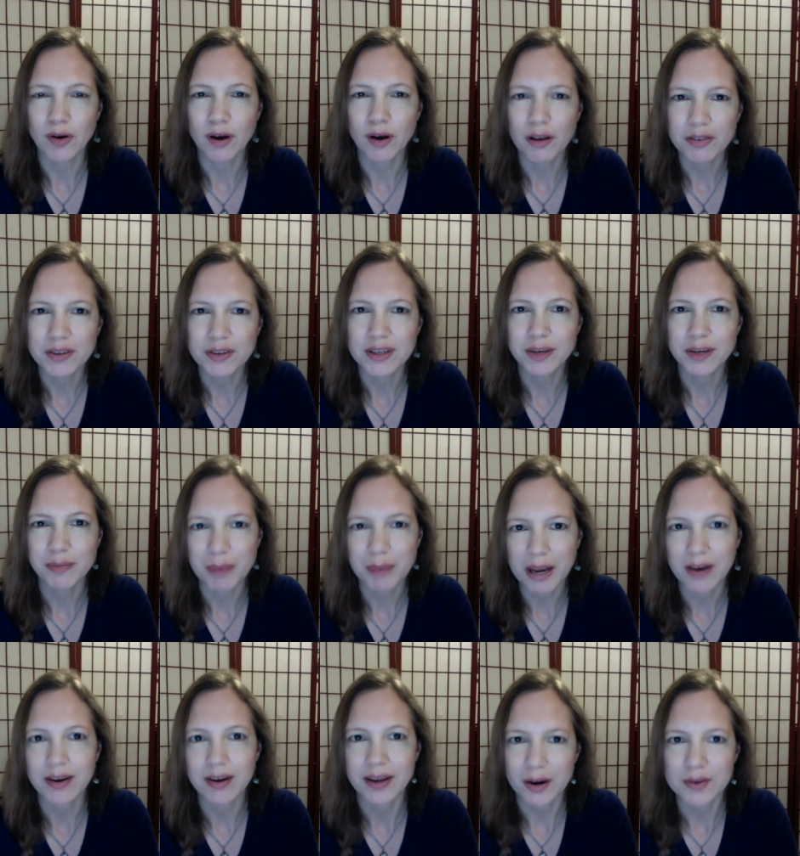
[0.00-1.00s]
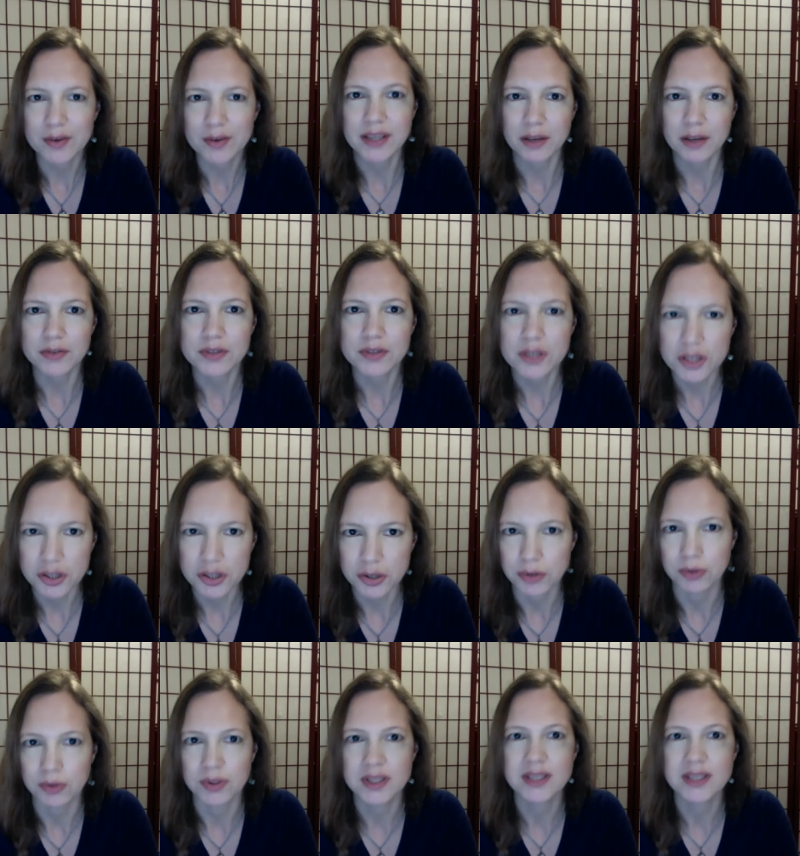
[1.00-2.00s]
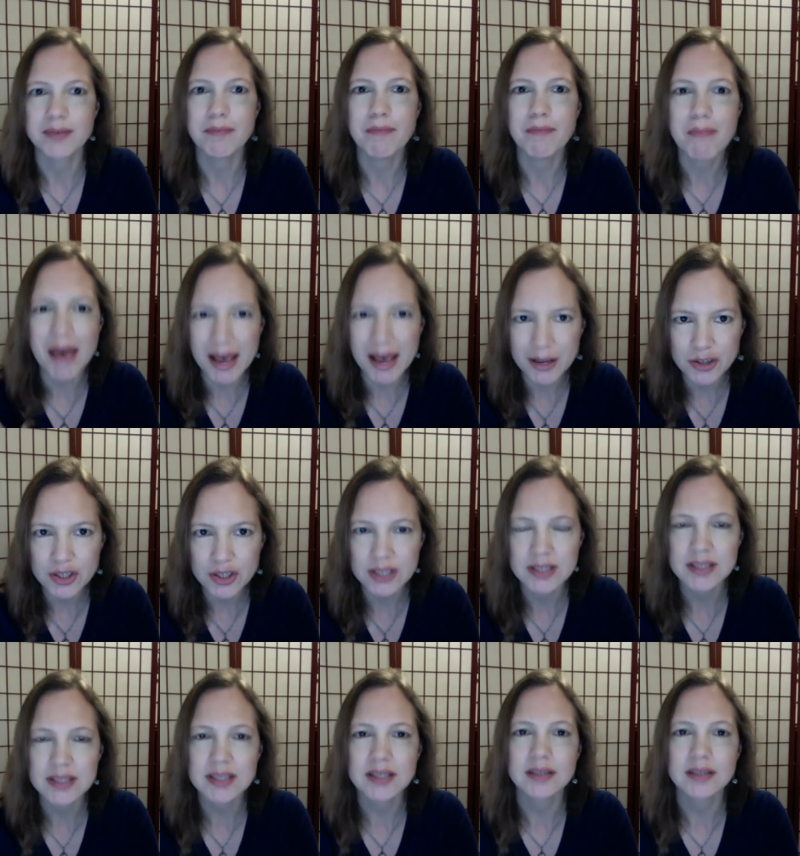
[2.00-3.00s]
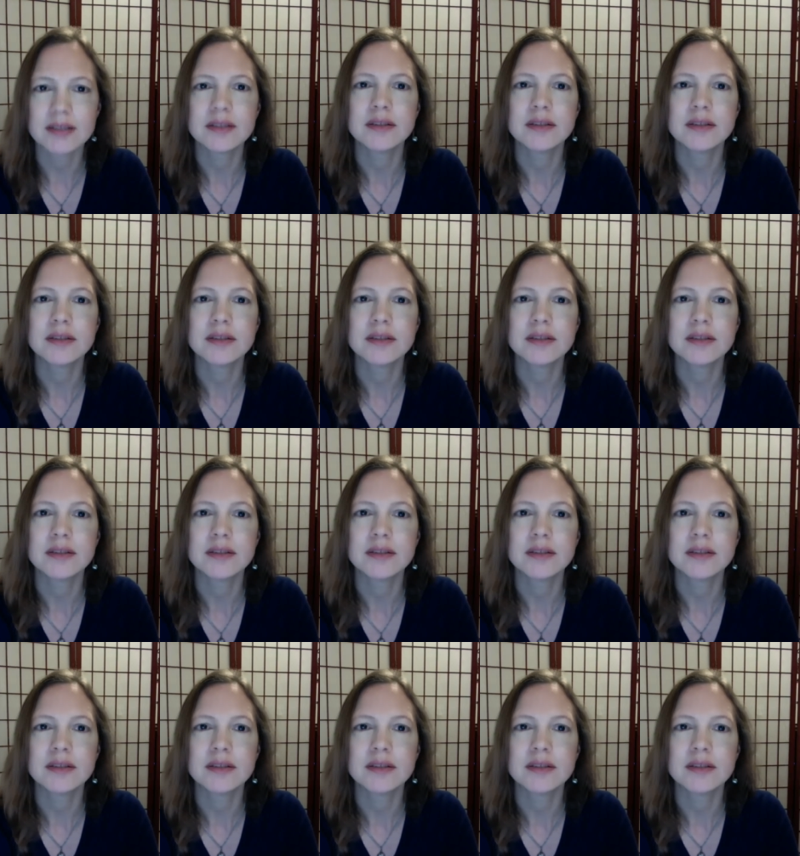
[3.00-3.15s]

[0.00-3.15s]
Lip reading: often comparing ourselves to, this imagined